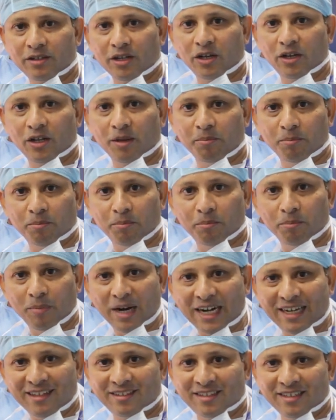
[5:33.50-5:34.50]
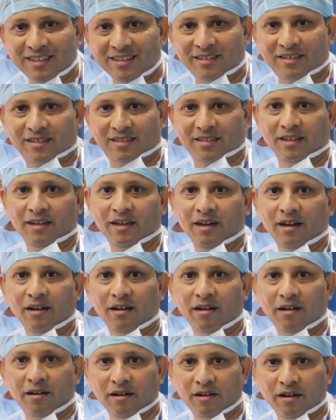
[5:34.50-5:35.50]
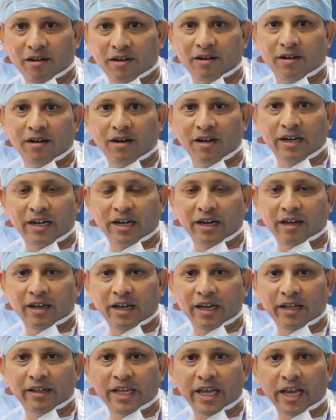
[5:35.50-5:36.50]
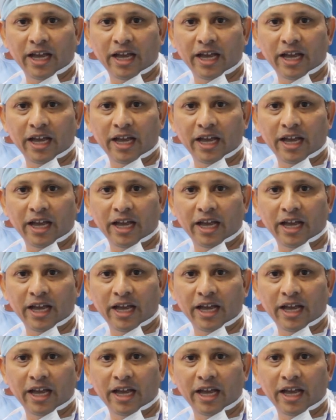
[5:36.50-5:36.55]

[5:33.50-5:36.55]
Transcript: and the medicines they